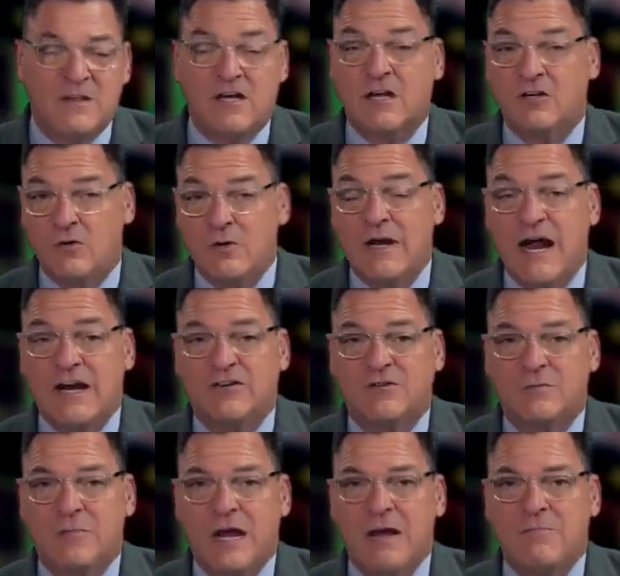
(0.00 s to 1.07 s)
that could do an
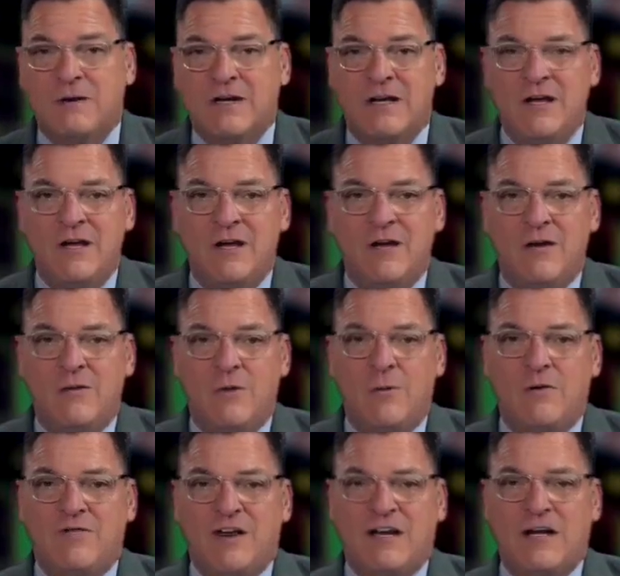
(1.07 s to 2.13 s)
honest debate. But
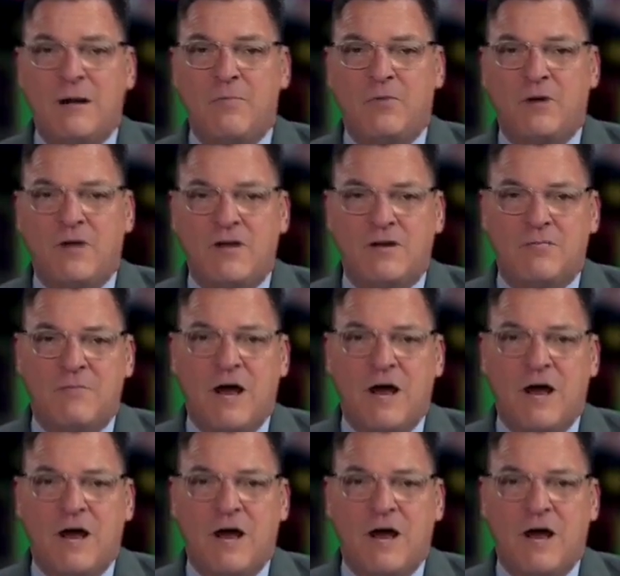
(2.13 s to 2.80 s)
what we've ended up with